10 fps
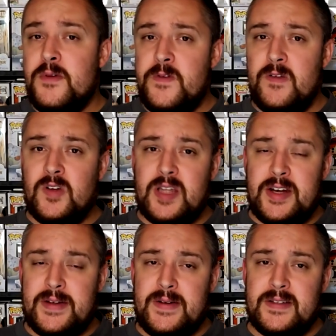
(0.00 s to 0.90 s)

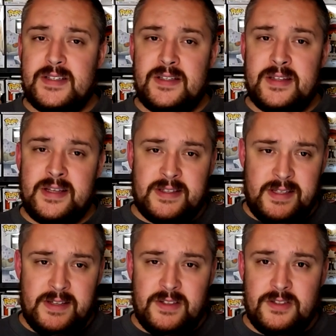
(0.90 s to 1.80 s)
movie-related content that you
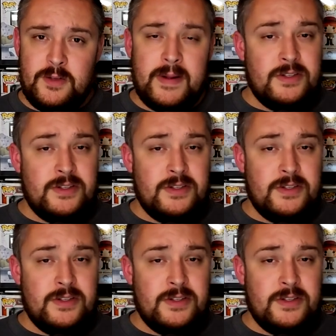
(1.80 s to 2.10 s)
see on YouTube.